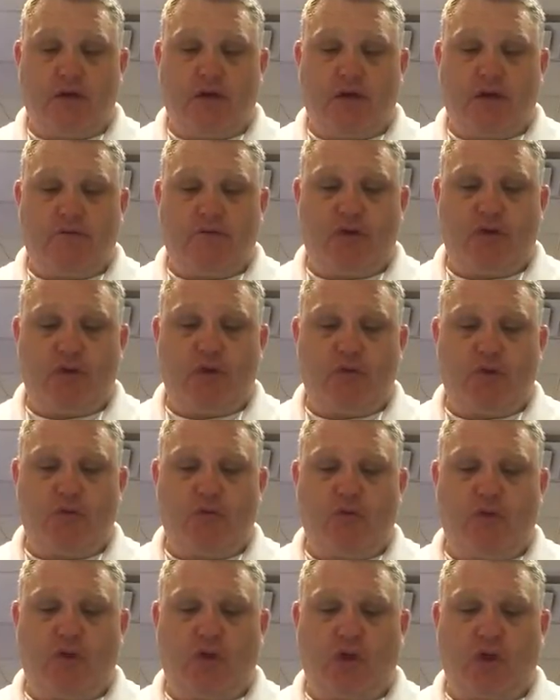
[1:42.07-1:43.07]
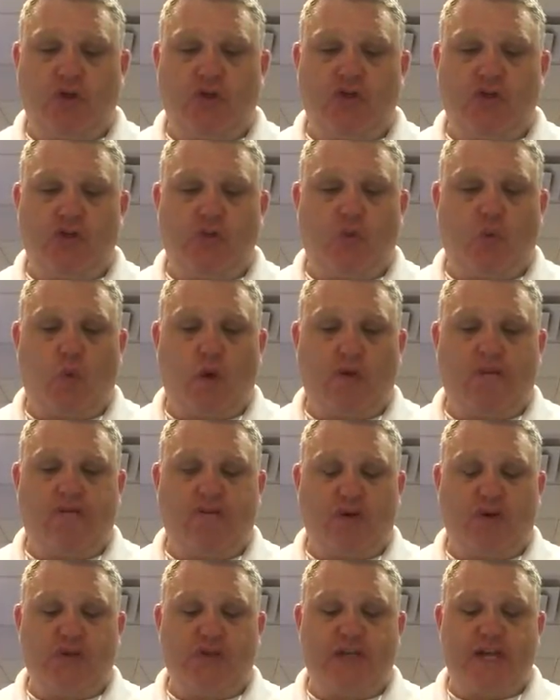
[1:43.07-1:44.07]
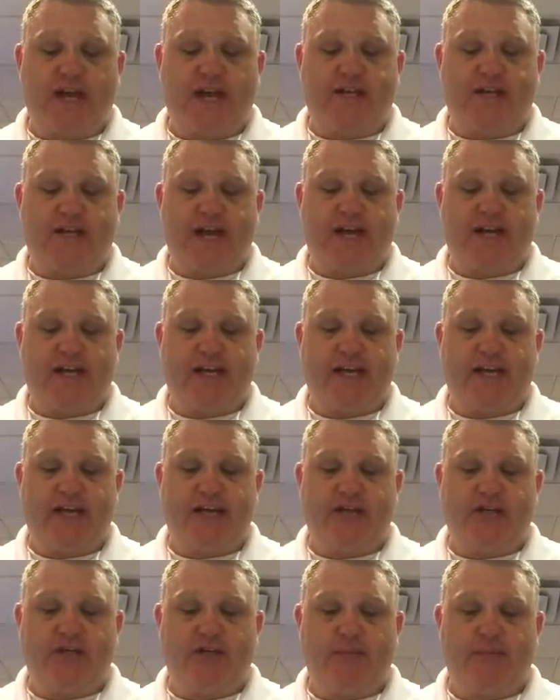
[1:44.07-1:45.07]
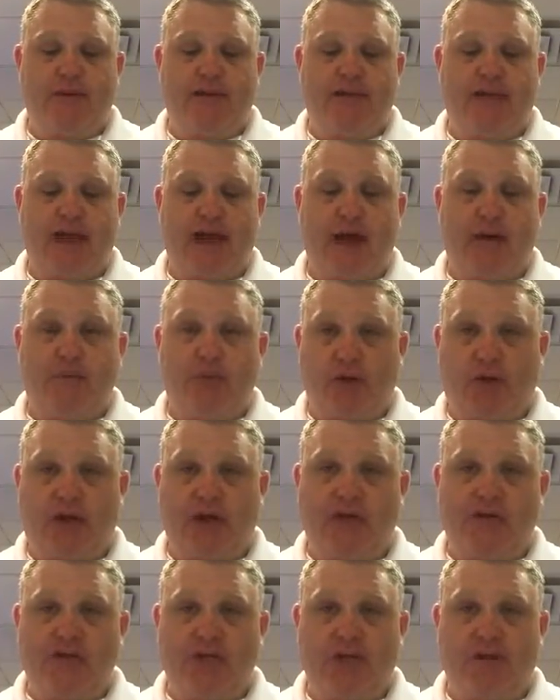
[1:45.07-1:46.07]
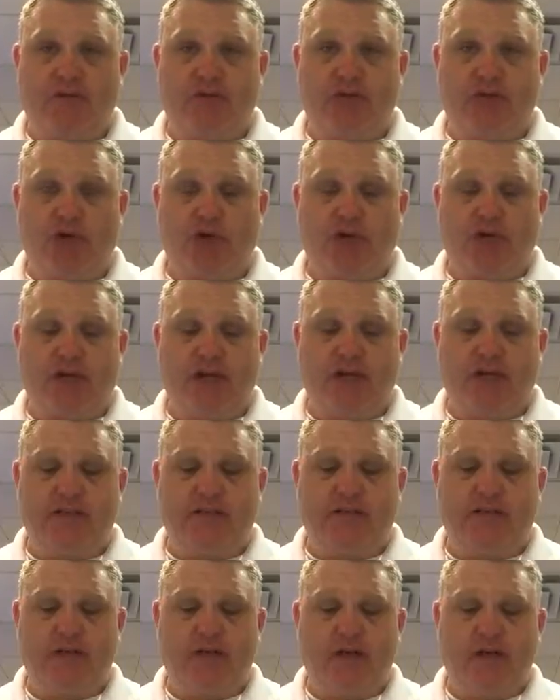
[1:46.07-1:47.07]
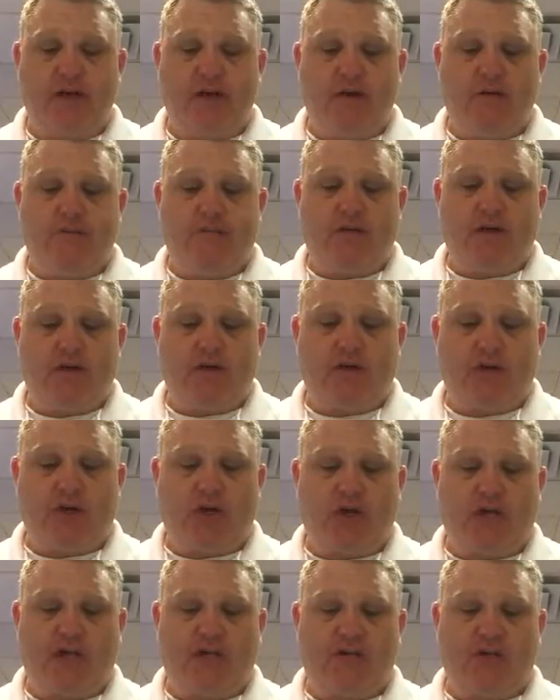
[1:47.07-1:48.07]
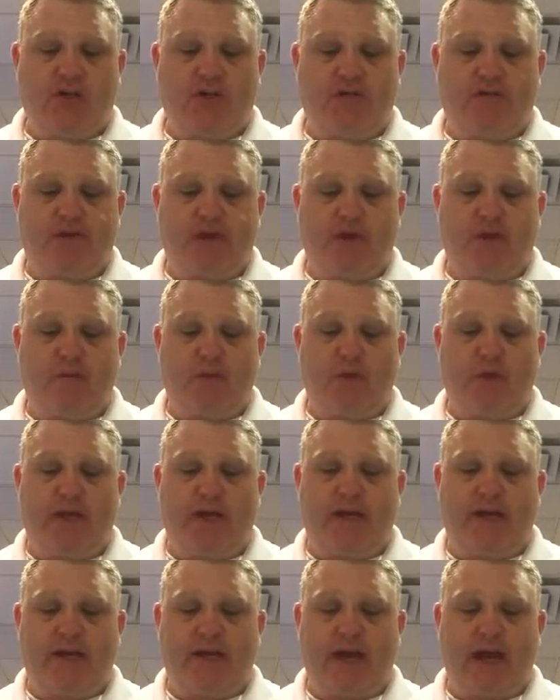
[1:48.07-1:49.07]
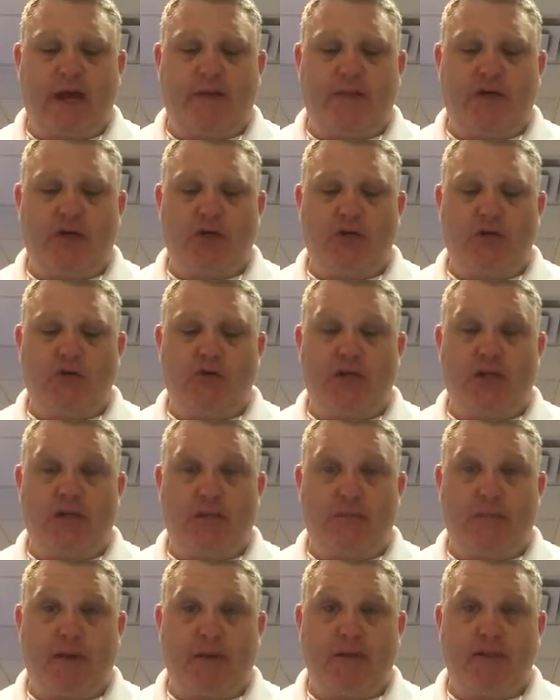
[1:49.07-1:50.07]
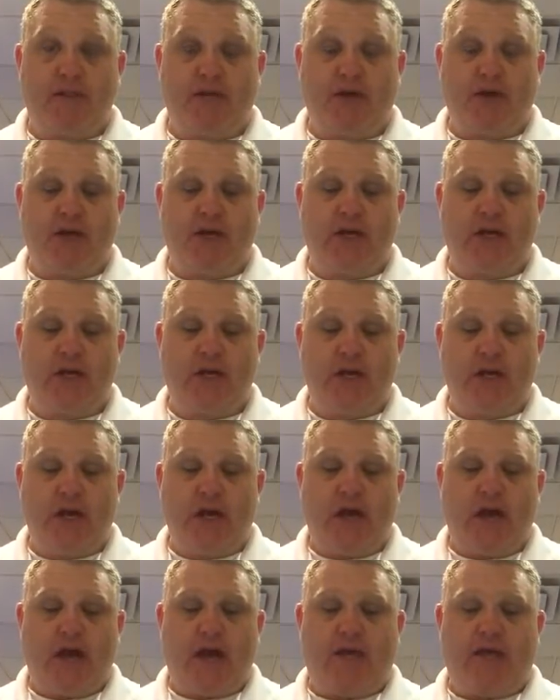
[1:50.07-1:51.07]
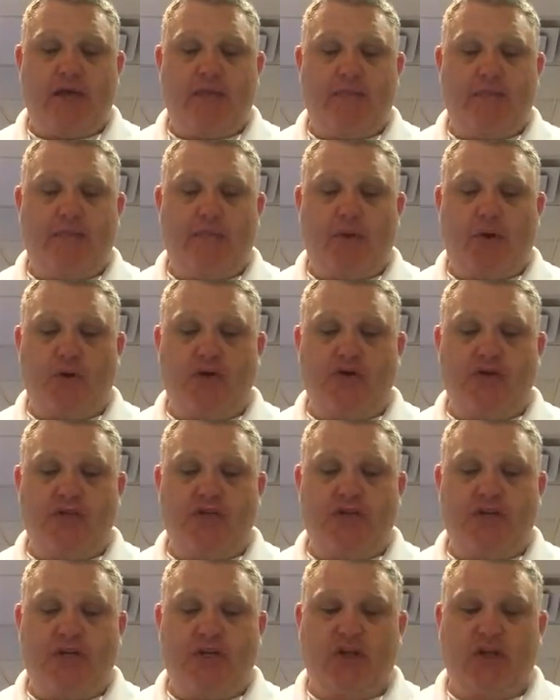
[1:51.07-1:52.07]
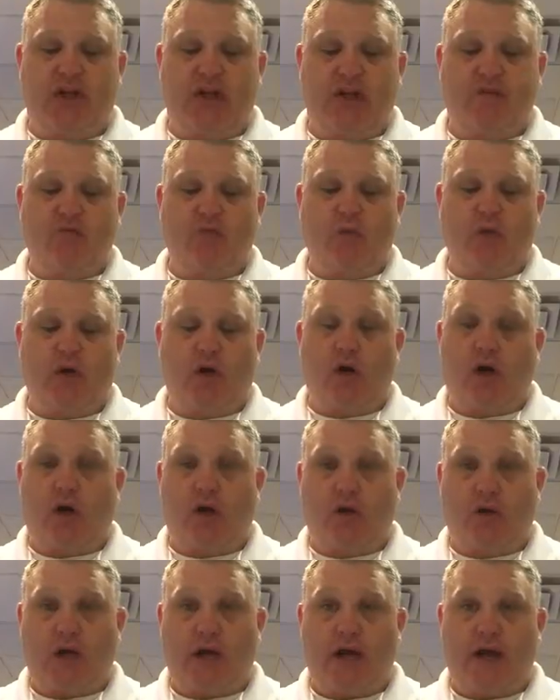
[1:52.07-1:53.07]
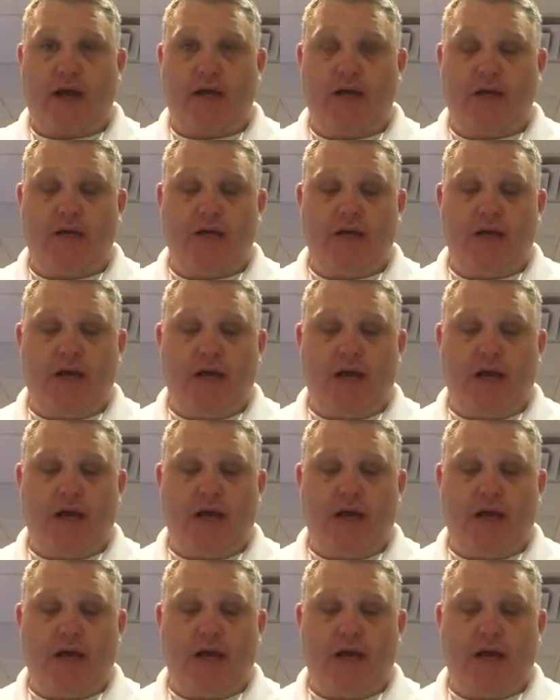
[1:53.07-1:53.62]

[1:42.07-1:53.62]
If you learn just one first aid technique, it should be the application of a tourniquet. Tourniquets are available and in common use in the military and can be purchased nearly everywhere online.